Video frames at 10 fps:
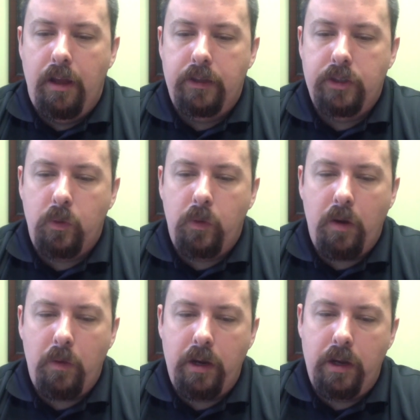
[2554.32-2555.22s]
So, what I
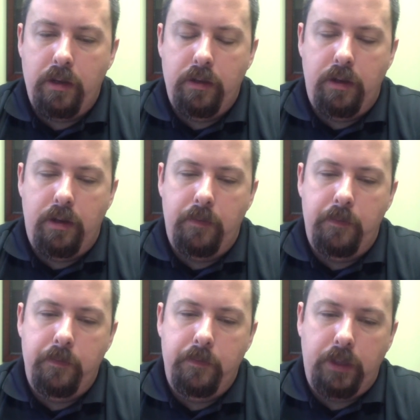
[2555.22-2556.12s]
want to um,
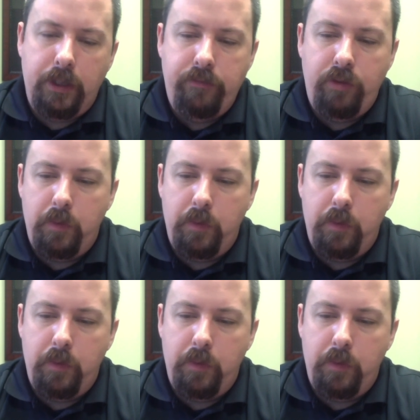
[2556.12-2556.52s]
leave you